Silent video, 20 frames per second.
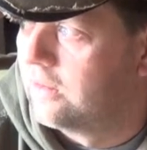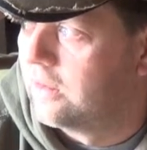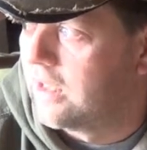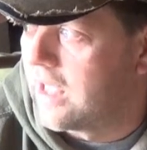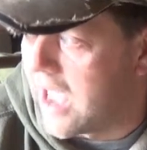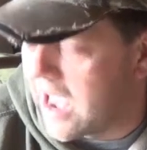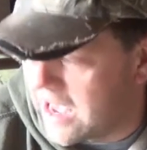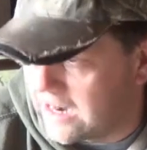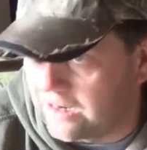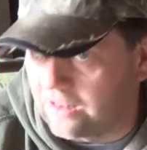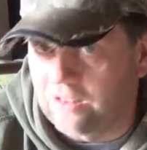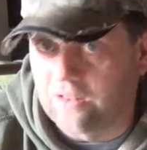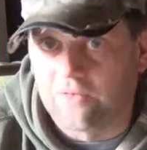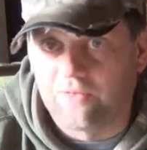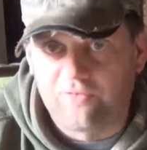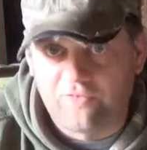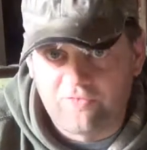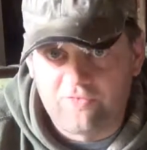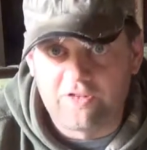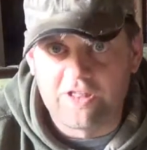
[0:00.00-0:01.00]
at a
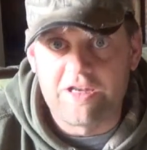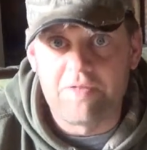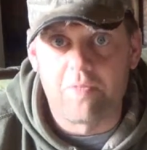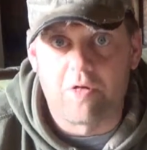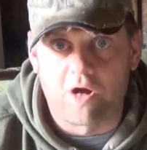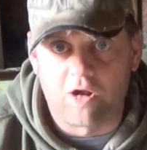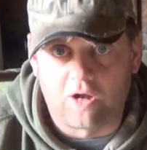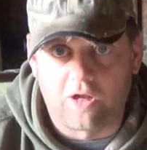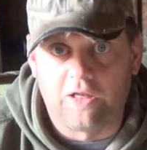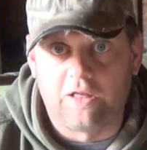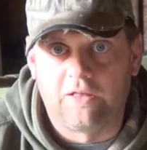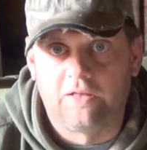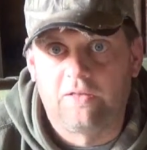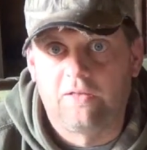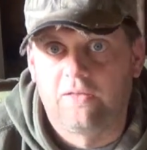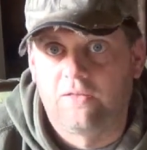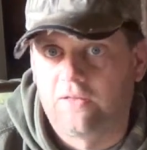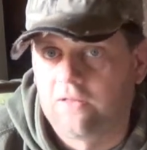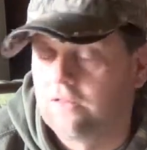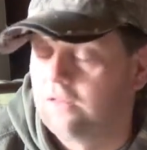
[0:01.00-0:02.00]
flea market,
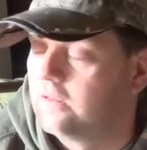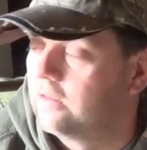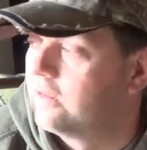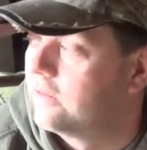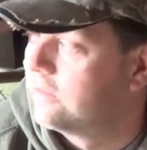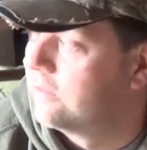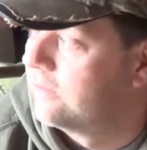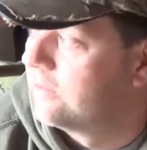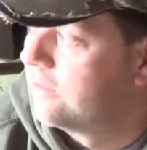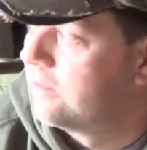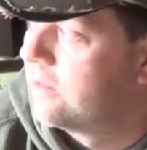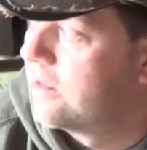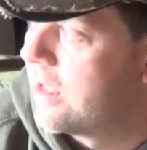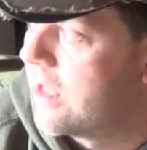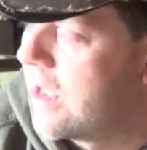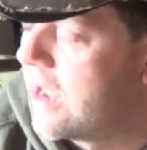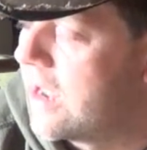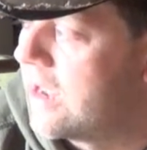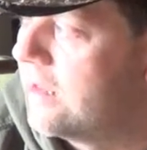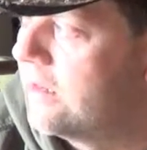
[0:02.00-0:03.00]

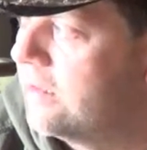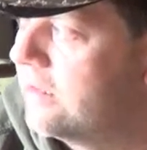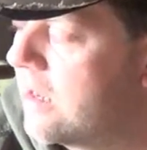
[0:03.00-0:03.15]
and